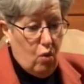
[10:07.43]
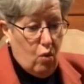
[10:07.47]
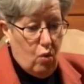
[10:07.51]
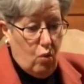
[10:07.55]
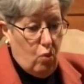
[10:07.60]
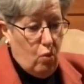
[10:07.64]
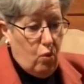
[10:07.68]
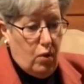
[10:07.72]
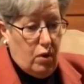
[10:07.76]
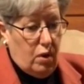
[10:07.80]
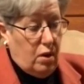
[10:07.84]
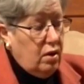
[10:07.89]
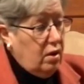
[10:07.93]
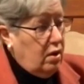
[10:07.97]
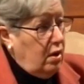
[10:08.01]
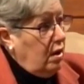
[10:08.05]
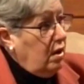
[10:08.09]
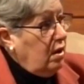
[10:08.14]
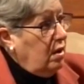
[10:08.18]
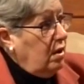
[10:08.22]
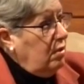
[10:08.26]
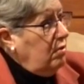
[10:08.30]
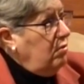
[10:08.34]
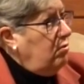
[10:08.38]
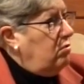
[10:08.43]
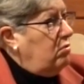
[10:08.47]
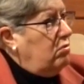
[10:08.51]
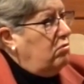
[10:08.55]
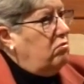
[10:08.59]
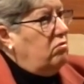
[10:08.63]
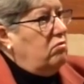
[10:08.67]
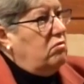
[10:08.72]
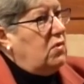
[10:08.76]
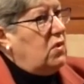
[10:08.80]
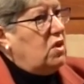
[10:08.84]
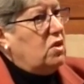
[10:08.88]
Will he
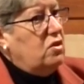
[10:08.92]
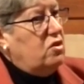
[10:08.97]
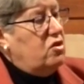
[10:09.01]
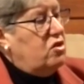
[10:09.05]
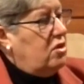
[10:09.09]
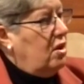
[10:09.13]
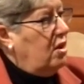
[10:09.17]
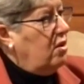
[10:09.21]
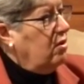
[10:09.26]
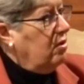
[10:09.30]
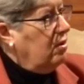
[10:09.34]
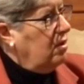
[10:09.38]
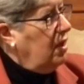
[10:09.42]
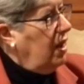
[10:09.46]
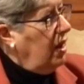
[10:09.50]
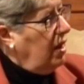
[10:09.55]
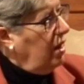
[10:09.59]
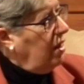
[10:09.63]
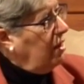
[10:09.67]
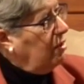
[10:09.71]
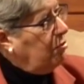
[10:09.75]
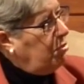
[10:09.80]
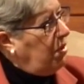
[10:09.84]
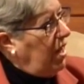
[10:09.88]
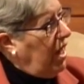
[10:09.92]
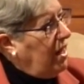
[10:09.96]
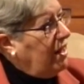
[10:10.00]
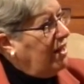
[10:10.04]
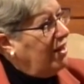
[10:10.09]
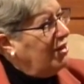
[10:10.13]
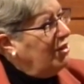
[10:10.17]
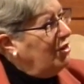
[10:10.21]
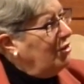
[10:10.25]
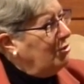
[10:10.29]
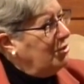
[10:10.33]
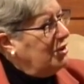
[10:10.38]
consider letting him back
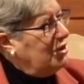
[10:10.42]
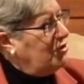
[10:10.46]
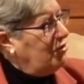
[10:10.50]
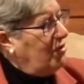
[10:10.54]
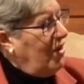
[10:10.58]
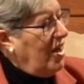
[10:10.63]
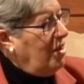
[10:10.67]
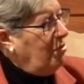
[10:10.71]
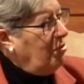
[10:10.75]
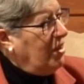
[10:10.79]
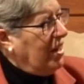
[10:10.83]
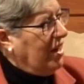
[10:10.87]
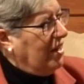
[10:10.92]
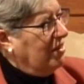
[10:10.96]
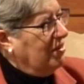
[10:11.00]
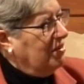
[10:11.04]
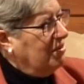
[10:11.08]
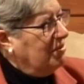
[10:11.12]
into his family?